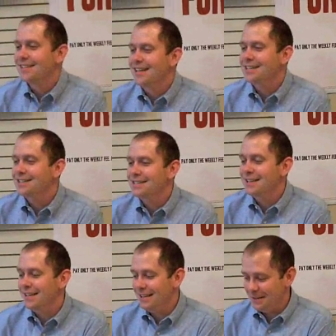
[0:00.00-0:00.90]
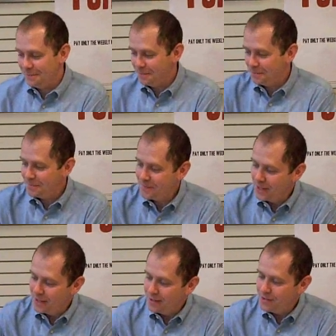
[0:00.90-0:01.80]
Let's see.
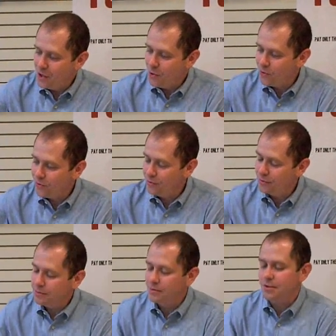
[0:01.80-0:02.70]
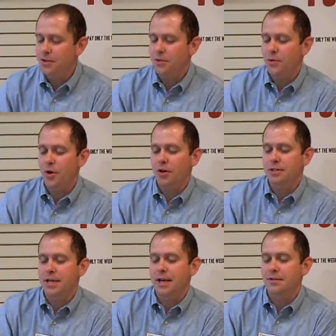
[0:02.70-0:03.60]
Total you are
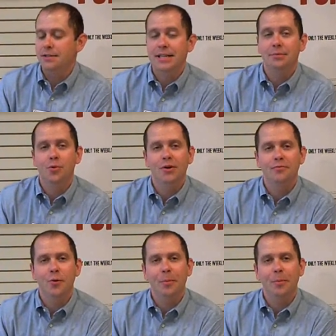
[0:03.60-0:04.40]
down 10.4